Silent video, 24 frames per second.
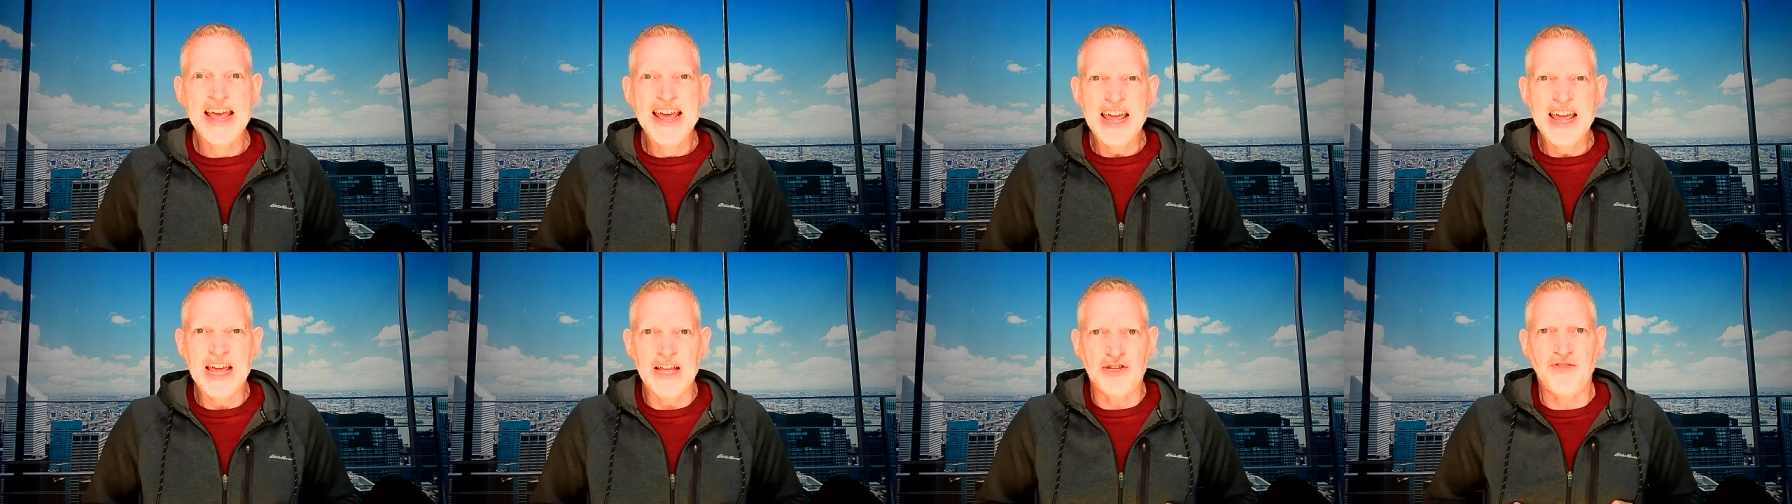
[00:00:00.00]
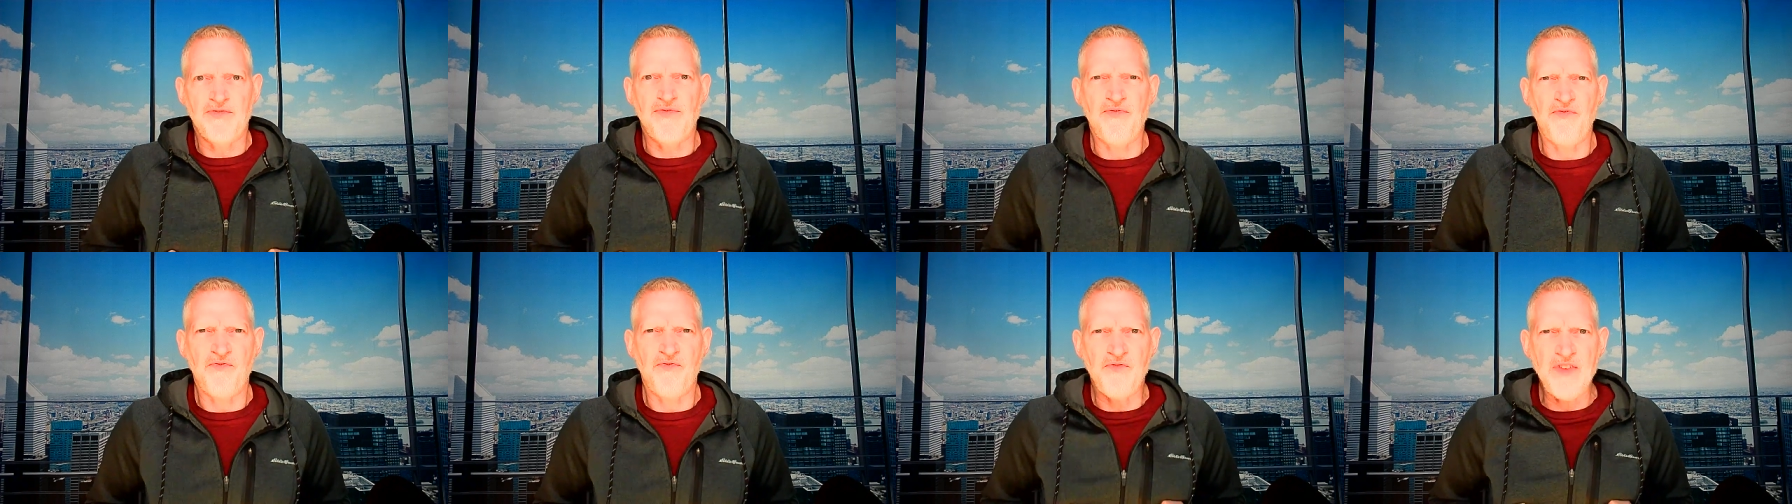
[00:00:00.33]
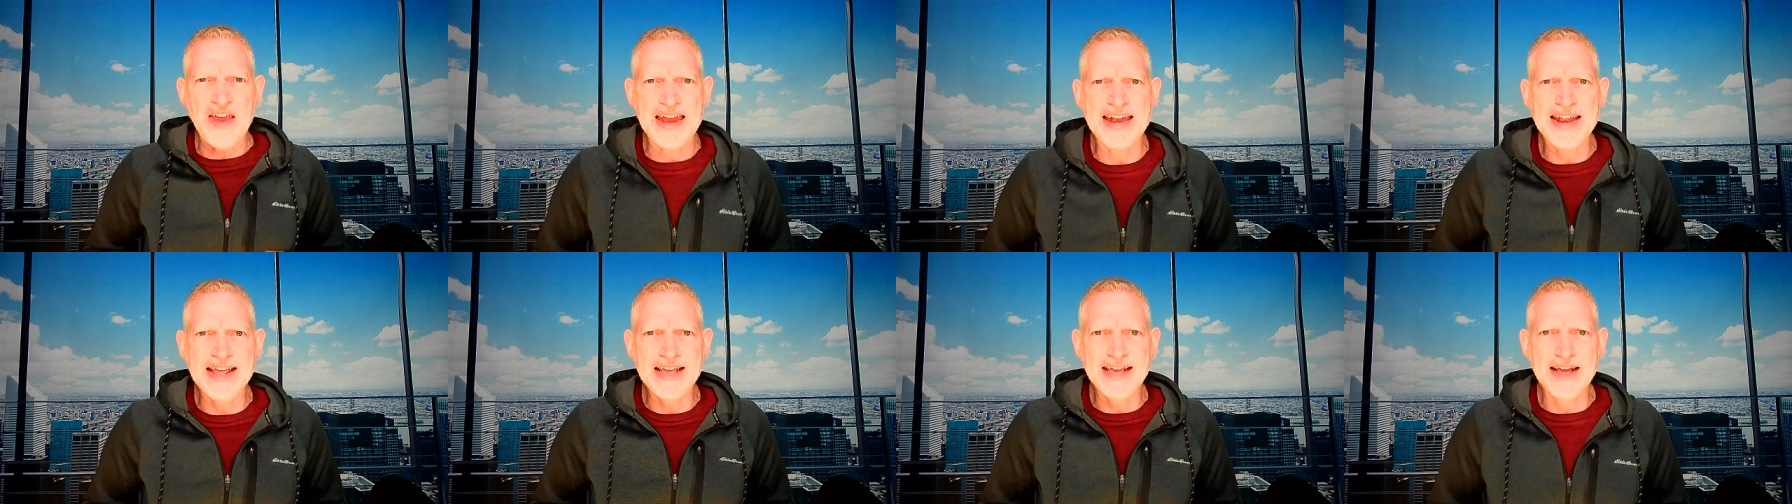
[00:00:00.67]
it's
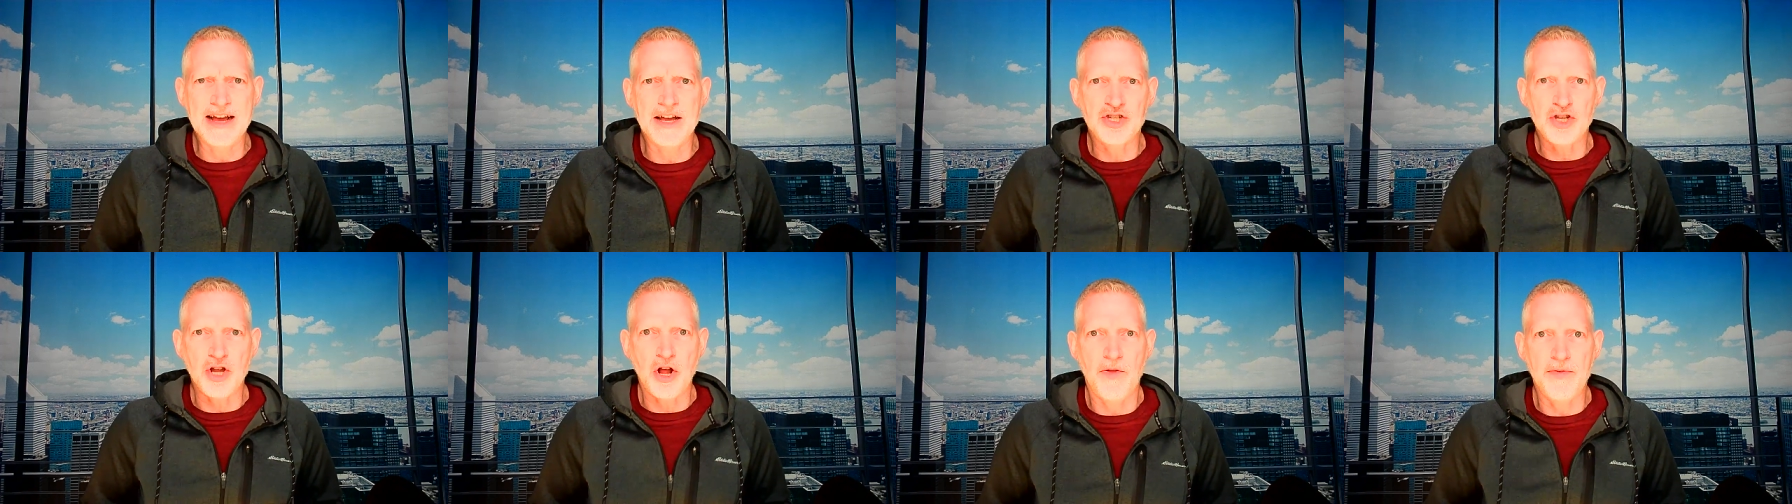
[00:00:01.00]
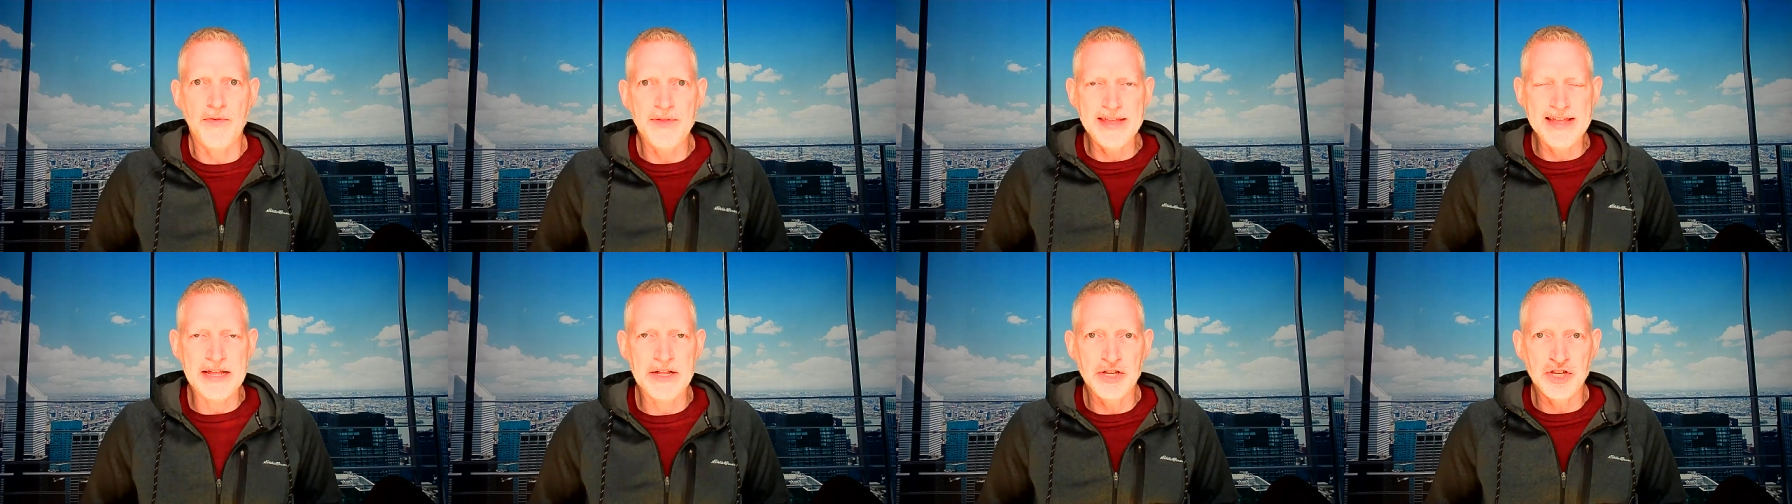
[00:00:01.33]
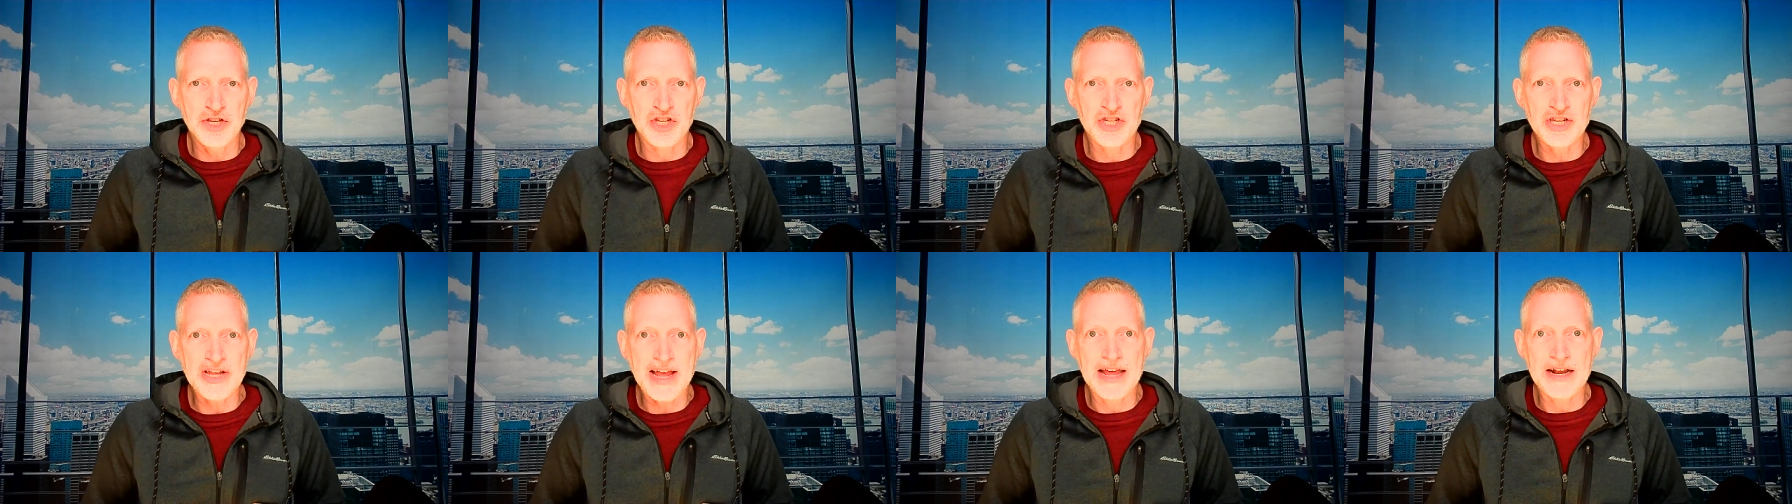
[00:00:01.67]
feeding us on the
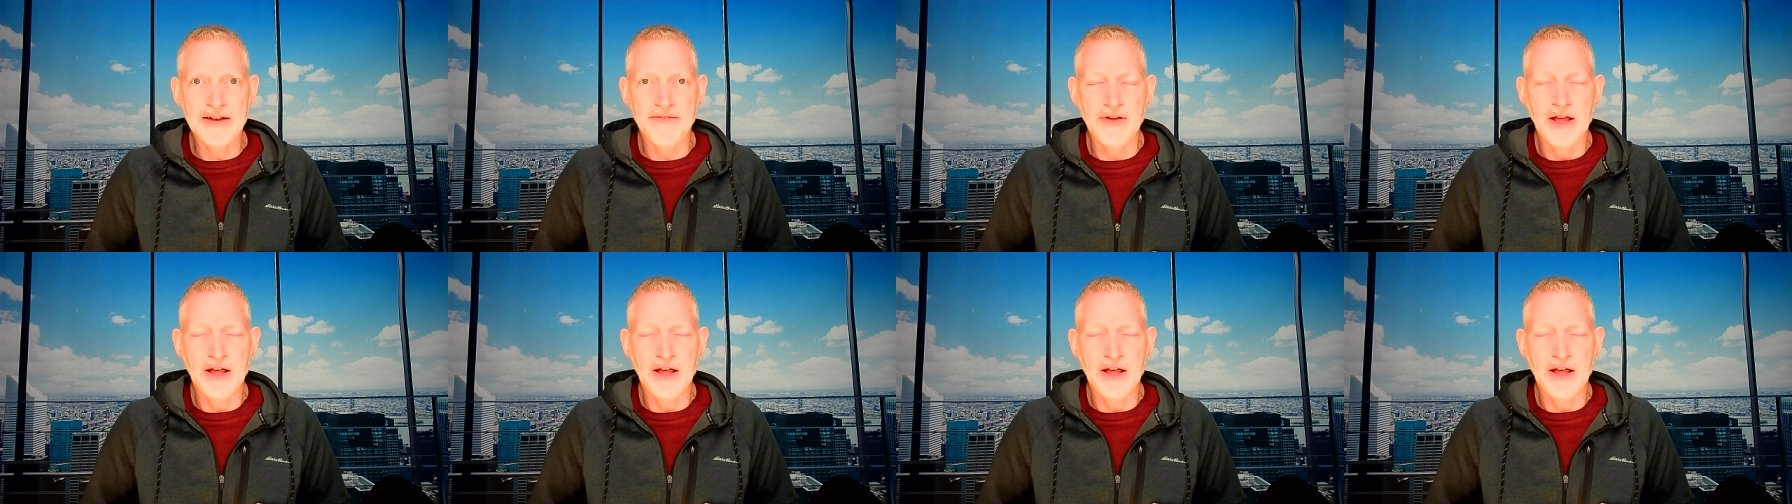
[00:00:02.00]
inside of us.